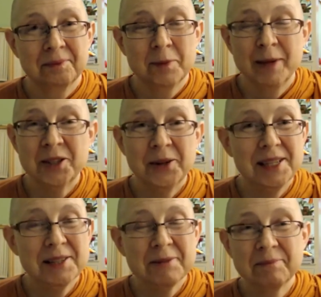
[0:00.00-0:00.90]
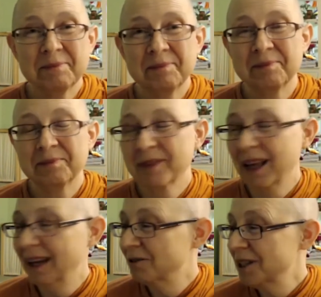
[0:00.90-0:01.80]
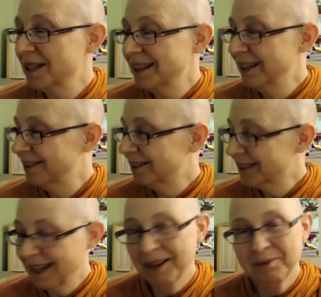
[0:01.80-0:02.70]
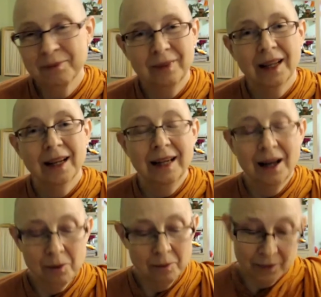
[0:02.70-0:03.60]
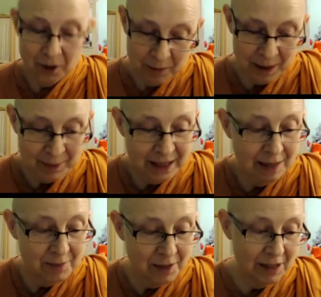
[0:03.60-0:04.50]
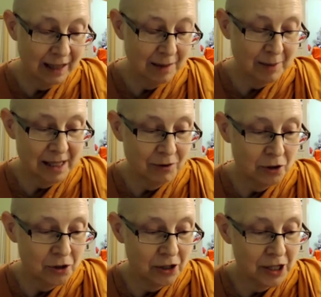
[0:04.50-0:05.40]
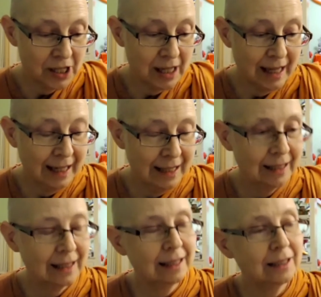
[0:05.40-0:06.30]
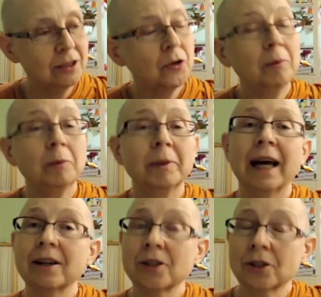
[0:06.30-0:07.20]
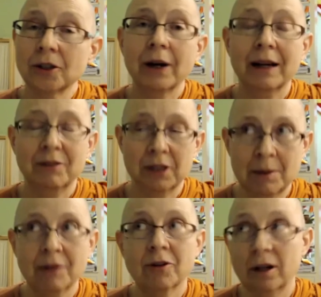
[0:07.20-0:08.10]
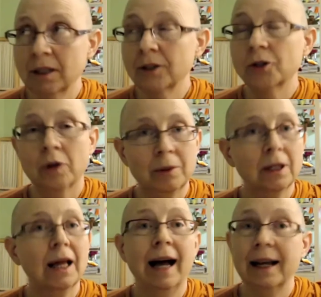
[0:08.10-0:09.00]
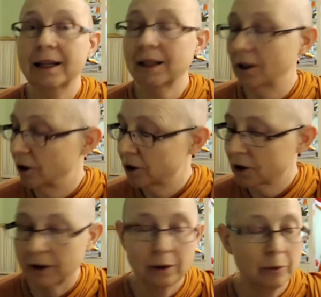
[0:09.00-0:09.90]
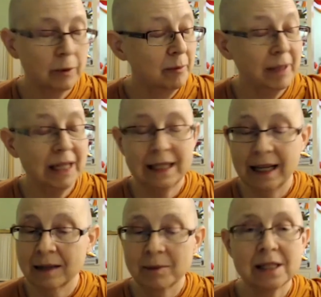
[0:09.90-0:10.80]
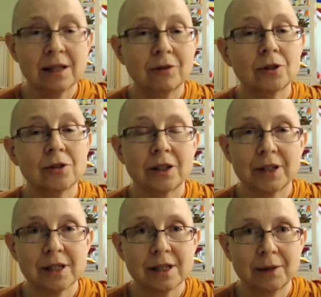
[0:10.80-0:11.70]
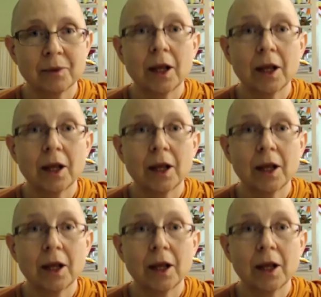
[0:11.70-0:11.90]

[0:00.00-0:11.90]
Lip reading: It's my choice every single time. Now, there may be times I've taken myself too seriously that I didn't get into trouble, but I assure you, every time I've gotten into trouble, it all started with me taking myself too seriously.